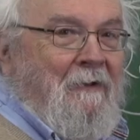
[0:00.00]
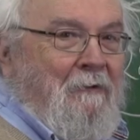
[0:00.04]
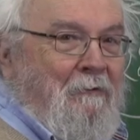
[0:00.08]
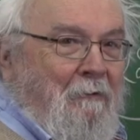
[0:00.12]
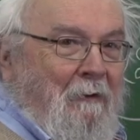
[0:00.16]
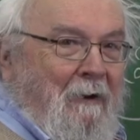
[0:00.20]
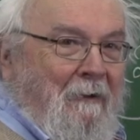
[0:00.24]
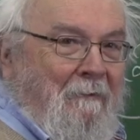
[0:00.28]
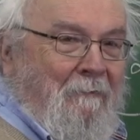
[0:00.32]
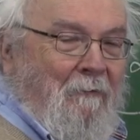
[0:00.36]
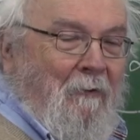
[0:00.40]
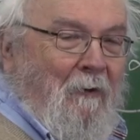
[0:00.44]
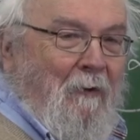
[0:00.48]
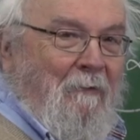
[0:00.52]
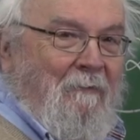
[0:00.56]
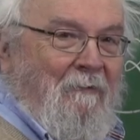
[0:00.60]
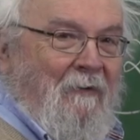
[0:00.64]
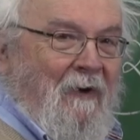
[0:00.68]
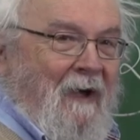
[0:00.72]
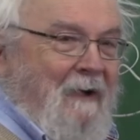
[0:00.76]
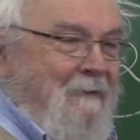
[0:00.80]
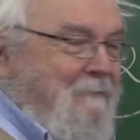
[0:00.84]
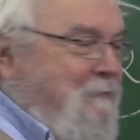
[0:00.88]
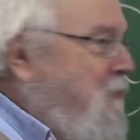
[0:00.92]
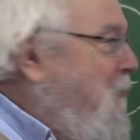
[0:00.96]
3, 4,
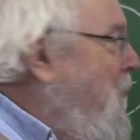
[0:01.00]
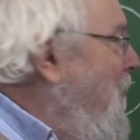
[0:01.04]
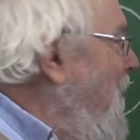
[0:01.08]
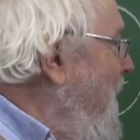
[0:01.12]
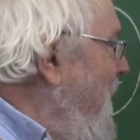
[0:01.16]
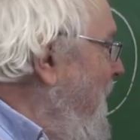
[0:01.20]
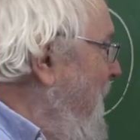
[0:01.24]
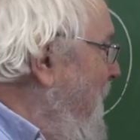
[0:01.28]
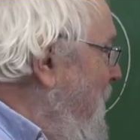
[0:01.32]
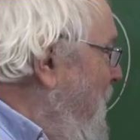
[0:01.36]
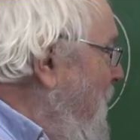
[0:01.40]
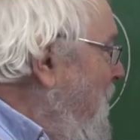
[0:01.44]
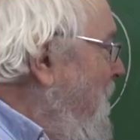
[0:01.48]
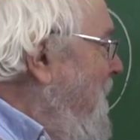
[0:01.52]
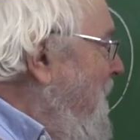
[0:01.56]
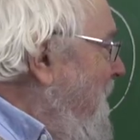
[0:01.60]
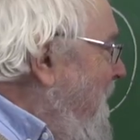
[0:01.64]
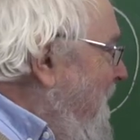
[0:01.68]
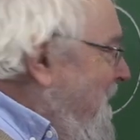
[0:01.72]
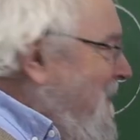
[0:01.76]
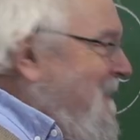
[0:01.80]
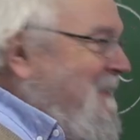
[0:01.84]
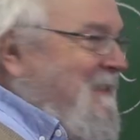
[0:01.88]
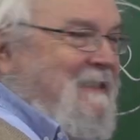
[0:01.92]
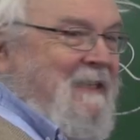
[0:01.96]
5 triangle
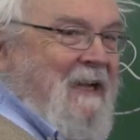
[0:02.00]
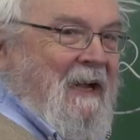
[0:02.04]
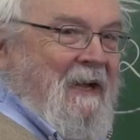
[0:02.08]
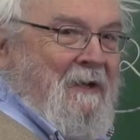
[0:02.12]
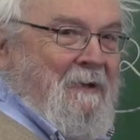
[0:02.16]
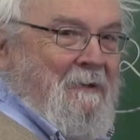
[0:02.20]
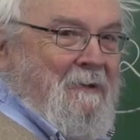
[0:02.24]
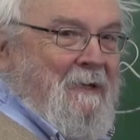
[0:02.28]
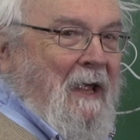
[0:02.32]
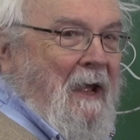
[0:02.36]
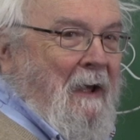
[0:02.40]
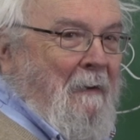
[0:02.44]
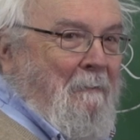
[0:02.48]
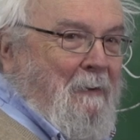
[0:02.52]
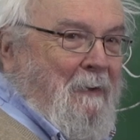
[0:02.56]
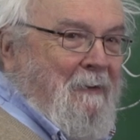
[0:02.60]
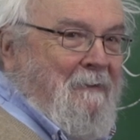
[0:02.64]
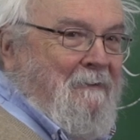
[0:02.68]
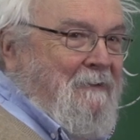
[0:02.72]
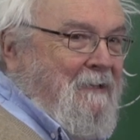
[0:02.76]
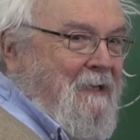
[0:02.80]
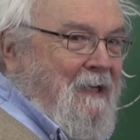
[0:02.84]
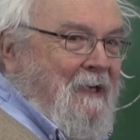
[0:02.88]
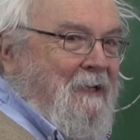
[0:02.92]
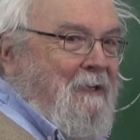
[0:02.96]
scaled up. You
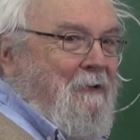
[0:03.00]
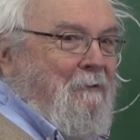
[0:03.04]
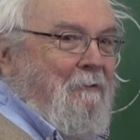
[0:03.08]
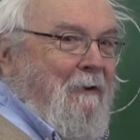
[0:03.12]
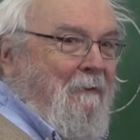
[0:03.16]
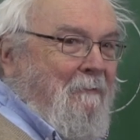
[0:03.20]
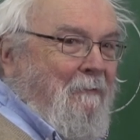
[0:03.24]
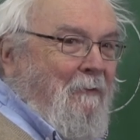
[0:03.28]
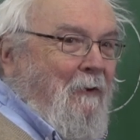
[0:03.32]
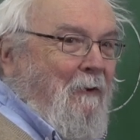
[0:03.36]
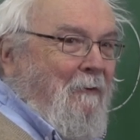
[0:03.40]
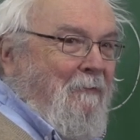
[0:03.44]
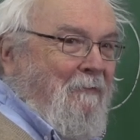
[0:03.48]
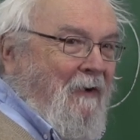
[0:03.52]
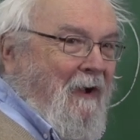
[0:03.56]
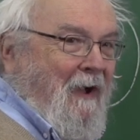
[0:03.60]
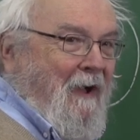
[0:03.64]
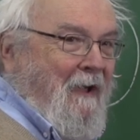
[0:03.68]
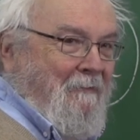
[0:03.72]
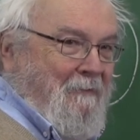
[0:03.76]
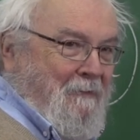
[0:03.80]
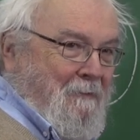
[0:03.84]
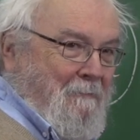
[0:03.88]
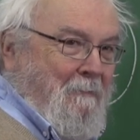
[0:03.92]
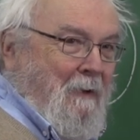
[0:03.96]
take 3, 4,
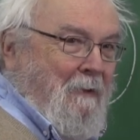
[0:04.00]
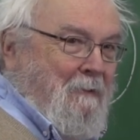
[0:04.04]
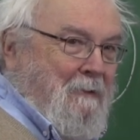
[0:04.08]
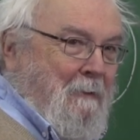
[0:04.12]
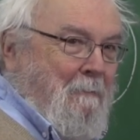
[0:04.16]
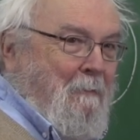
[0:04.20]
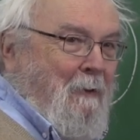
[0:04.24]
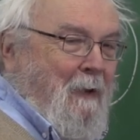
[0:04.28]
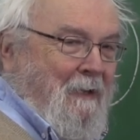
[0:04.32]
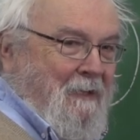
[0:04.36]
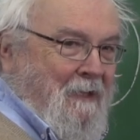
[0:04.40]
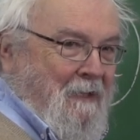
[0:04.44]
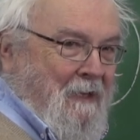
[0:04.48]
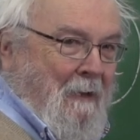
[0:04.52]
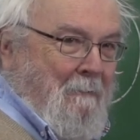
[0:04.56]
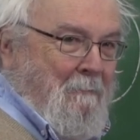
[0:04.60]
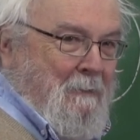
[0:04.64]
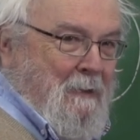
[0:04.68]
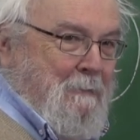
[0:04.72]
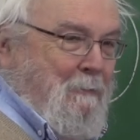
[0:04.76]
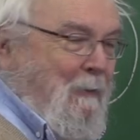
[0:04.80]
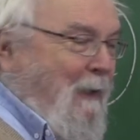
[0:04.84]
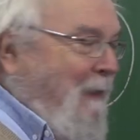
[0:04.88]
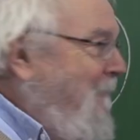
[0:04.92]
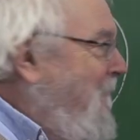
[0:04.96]
5 and multiply the
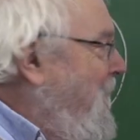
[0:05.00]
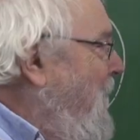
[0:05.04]
numbers by